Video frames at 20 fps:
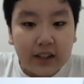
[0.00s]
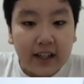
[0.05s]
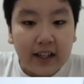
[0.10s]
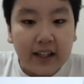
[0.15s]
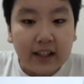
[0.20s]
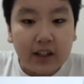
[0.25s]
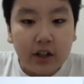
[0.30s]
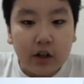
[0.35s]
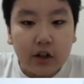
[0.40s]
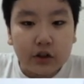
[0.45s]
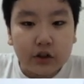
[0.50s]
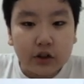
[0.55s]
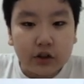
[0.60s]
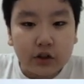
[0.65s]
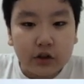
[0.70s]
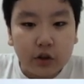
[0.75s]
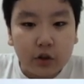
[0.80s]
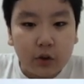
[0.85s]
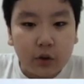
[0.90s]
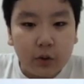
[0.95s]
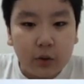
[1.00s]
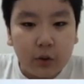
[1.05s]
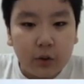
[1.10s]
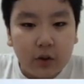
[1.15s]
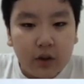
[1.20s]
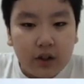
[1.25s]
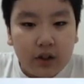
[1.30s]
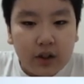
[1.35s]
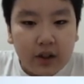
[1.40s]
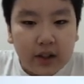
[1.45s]
they can also
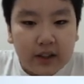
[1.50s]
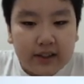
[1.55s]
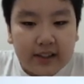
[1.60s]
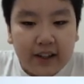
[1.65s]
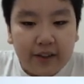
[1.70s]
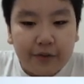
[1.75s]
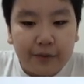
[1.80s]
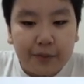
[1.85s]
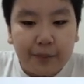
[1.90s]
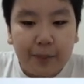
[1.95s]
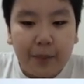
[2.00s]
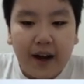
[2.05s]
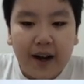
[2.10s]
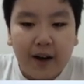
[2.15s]
give